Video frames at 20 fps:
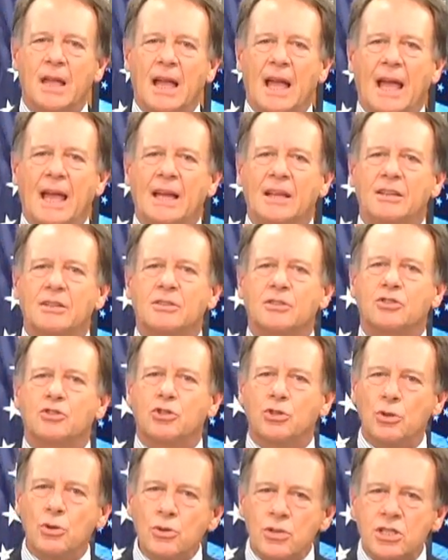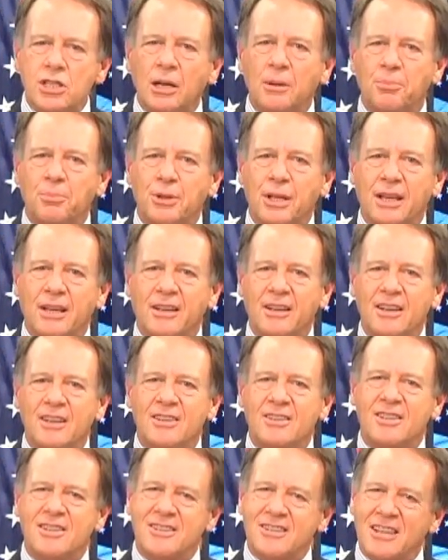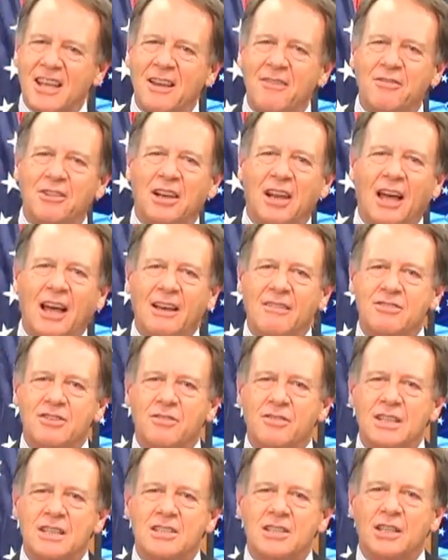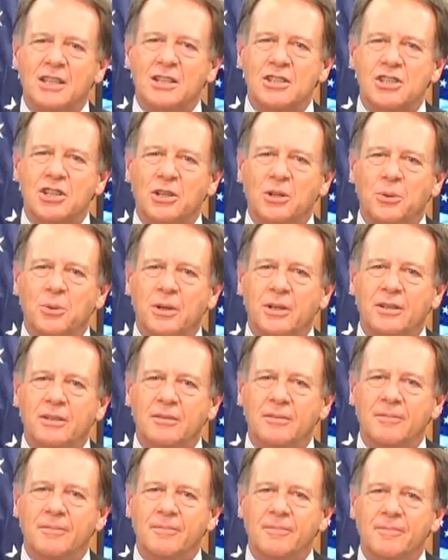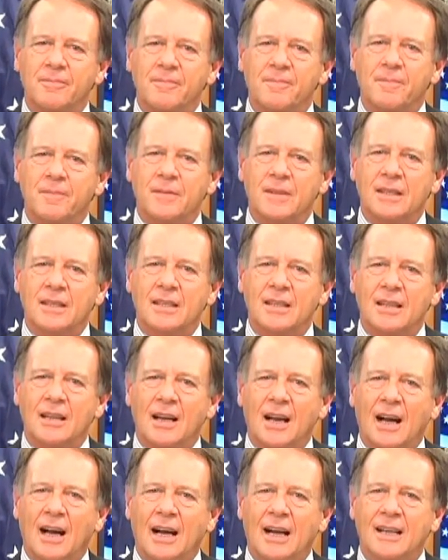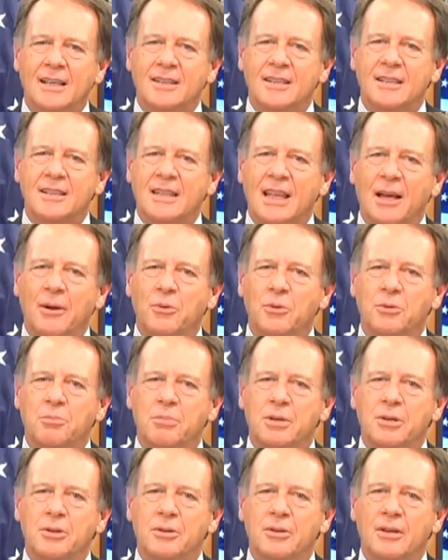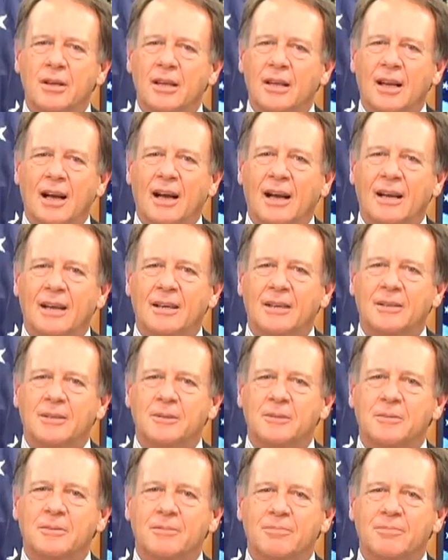and do something to save the lives of these little children, I think that would be, uh,